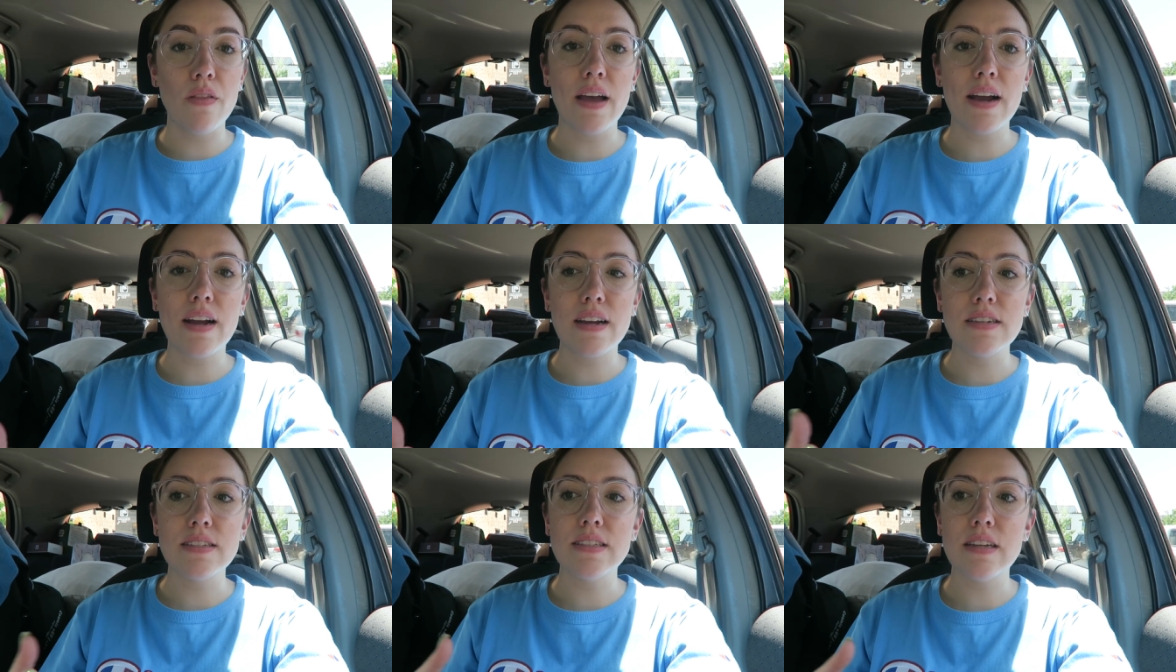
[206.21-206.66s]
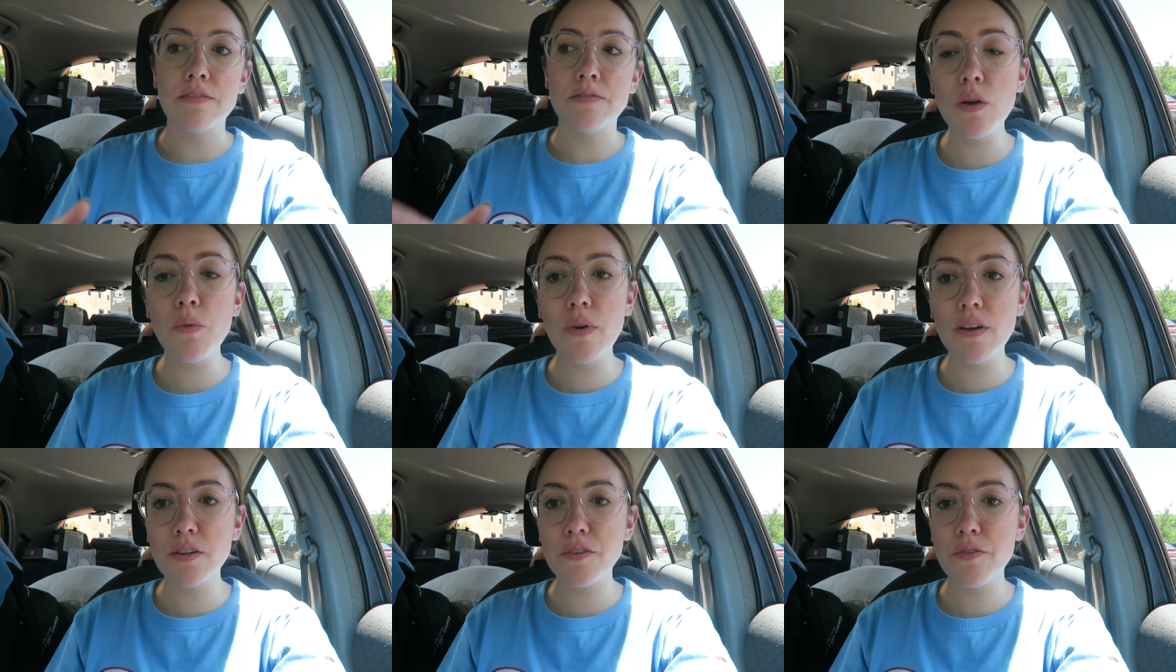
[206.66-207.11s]
all that kind of stuff.
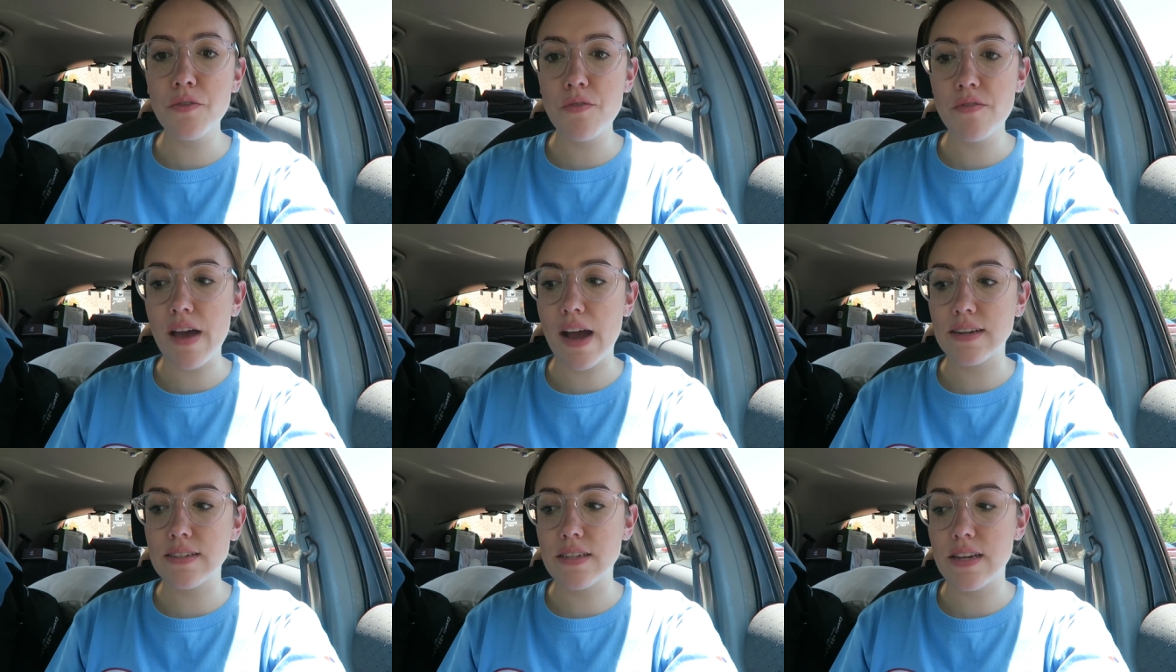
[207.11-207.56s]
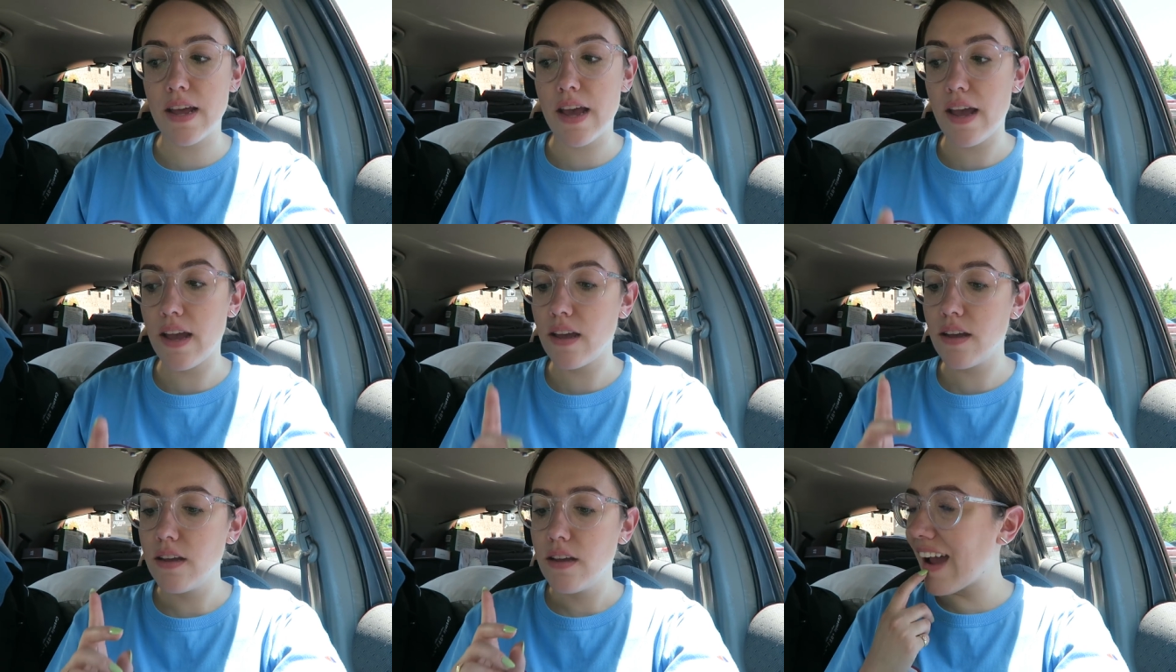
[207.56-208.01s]
So I wanna go through that
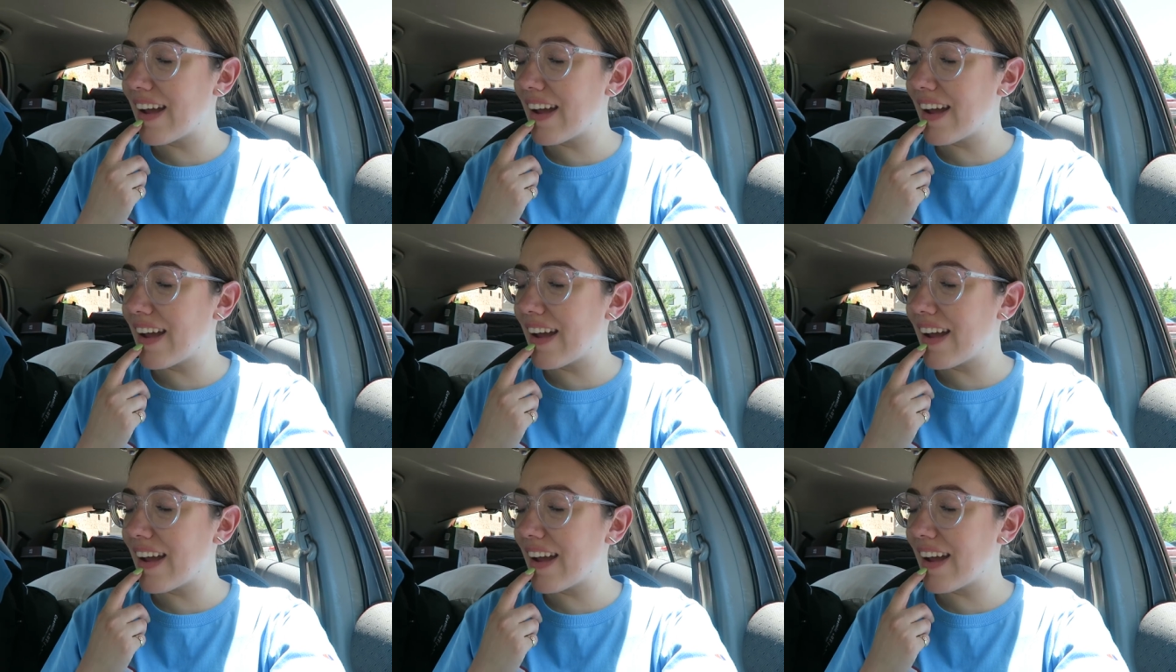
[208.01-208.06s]
today.